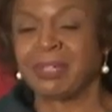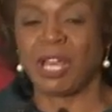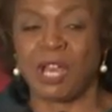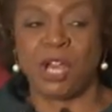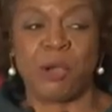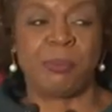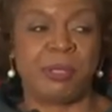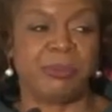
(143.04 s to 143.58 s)
I
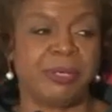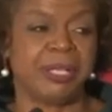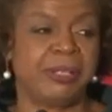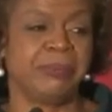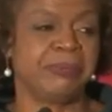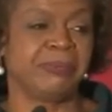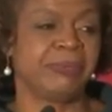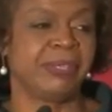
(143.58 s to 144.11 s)
hope he
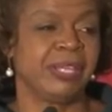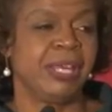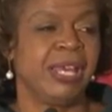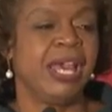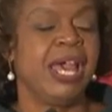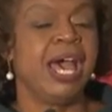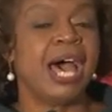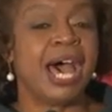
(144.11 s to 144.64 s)
will.
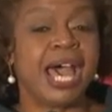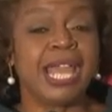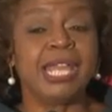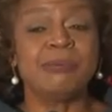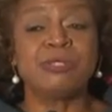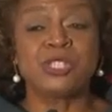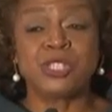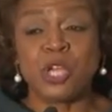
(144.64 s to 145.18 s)
I
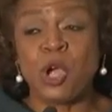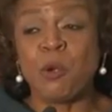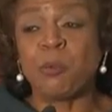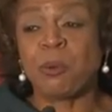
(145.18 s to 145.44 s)
am so